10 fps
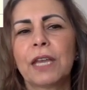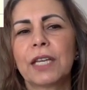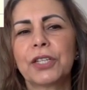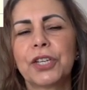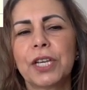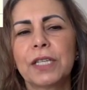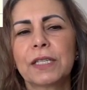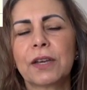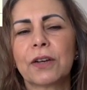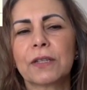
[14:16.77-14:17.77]
she's
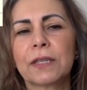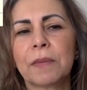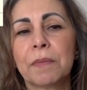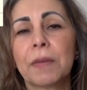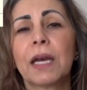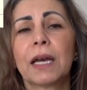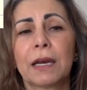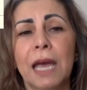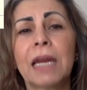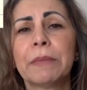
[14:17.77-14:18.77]
got some
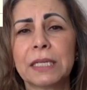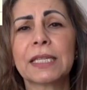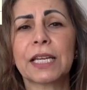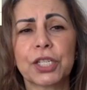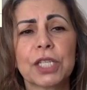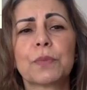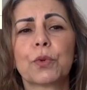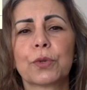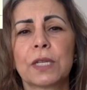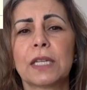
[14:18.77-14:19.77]
enemies that she's
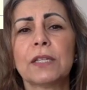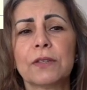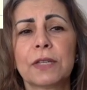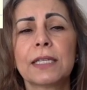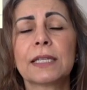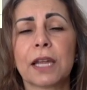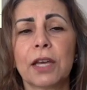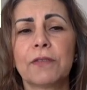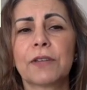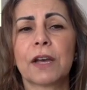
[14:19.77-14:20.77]
brought into this
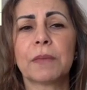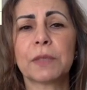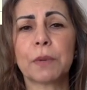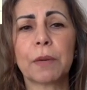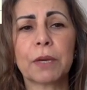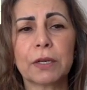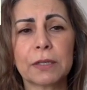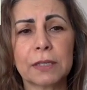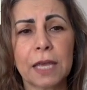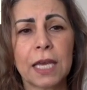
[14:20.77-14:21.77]
lifetime as well, because